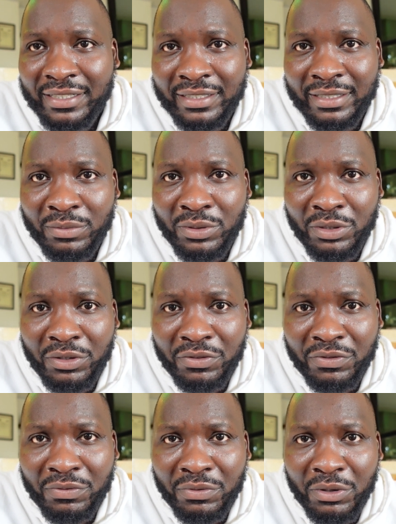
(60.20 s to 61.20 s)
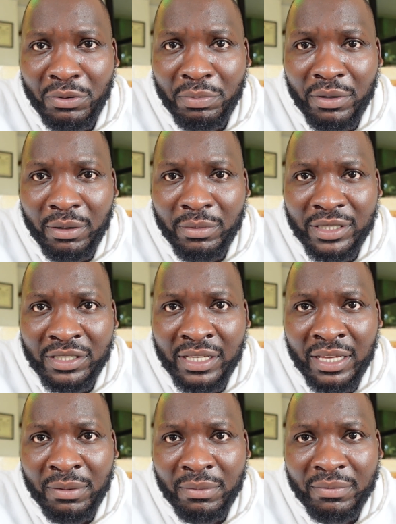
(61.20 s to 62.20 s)
some sort of, pyramid
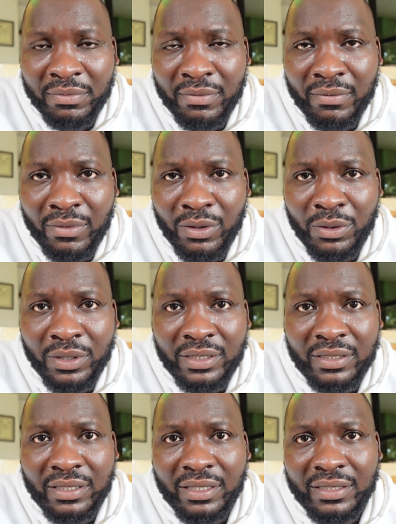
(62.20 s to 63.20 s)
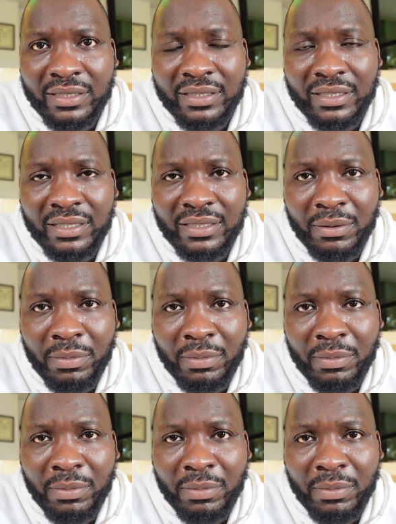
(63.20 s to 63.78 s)
scheme. It's a